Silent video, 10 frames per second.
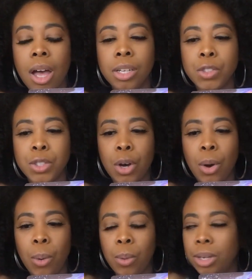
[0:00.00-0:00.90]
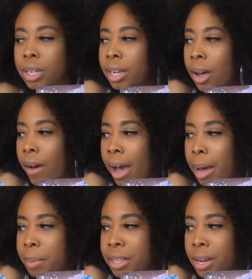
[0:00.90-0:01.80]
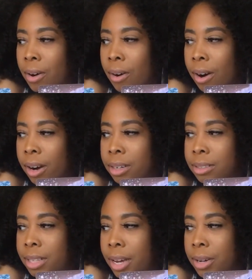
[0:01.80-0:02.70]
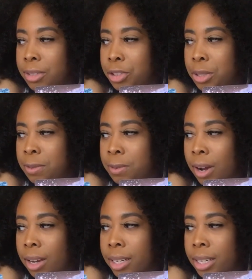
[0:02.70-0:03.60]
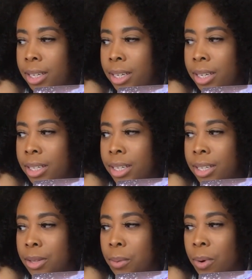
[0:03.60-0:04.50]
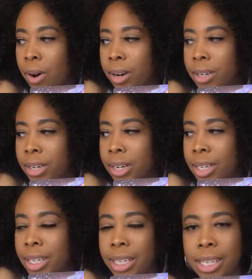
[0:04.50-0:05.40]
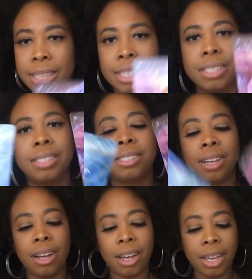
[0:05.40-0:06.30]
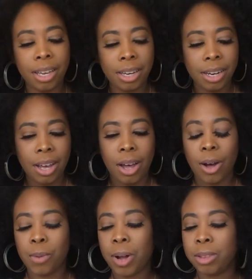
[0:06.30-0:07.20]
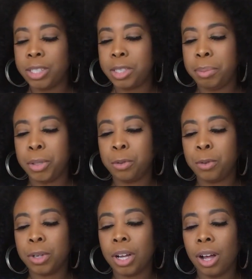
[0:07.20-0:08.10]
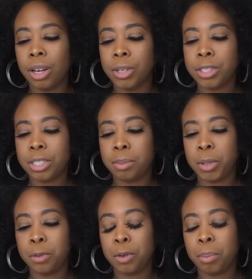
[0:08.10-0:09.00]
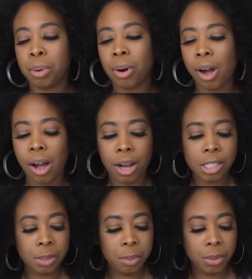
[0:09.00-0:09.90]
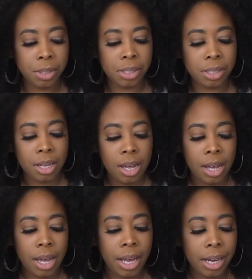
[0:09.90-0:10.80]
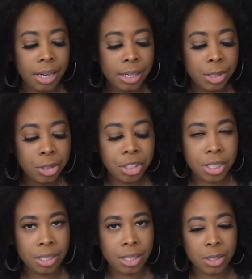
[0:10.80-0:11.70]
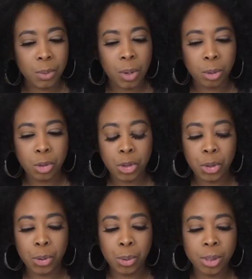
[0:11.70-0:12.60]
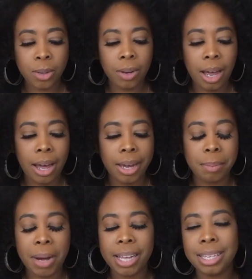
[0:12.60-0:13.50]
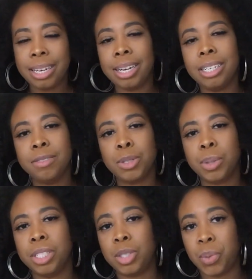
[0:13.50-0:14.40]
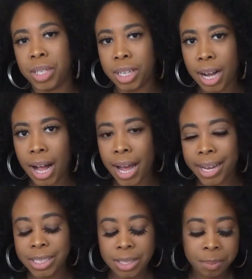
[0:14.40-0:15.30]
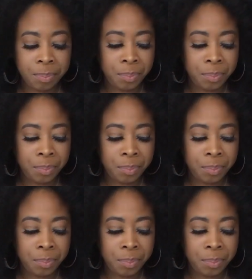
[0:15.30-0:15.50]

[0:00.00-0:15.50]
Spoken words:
So look how happy they are. They are just frolicking in the water, in the sun, around these beautiful colors, these beautiful prosperous energies as well too. So like by the end of 2020, guys,